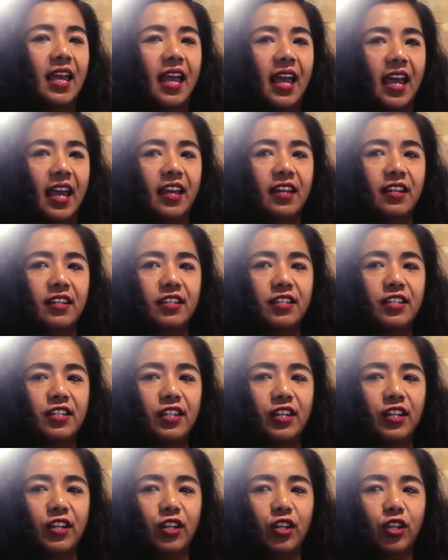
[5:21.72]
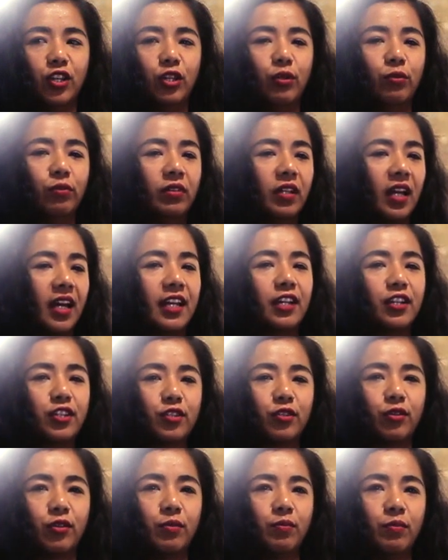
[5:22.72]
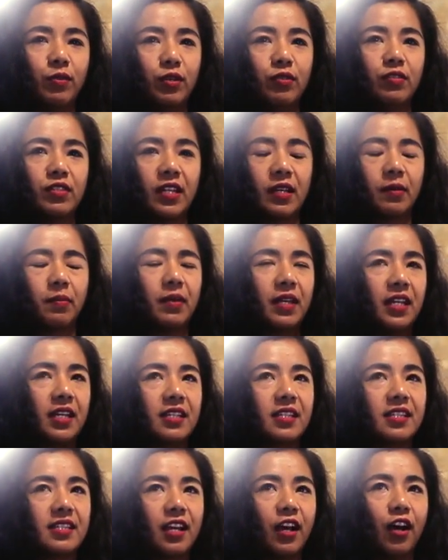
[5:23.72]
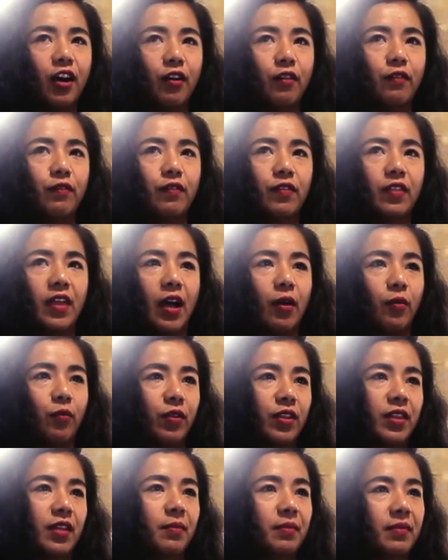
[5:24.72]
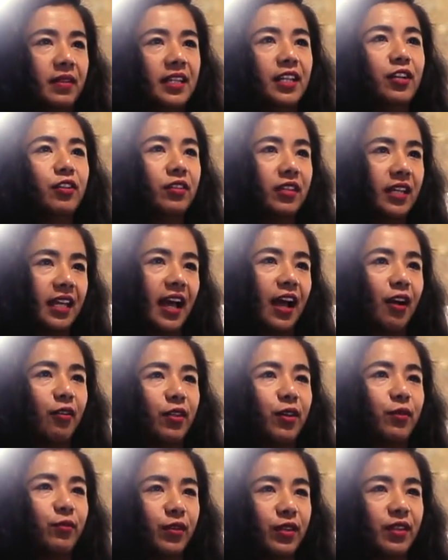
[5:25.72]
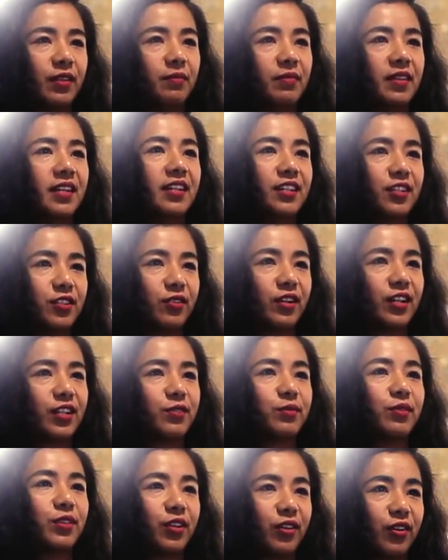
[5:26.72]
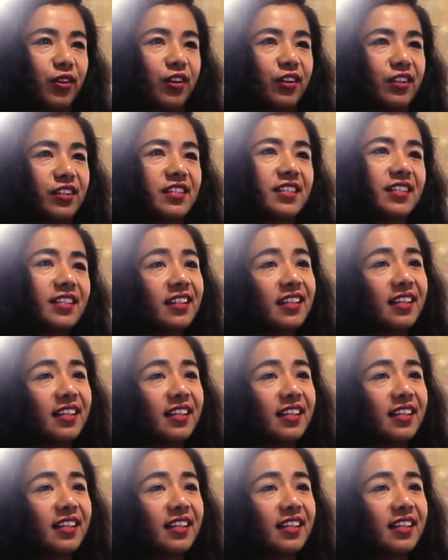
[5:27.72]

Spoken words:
And you like certain music because of that rhythm, literally how that rhythm then interacts with your heart.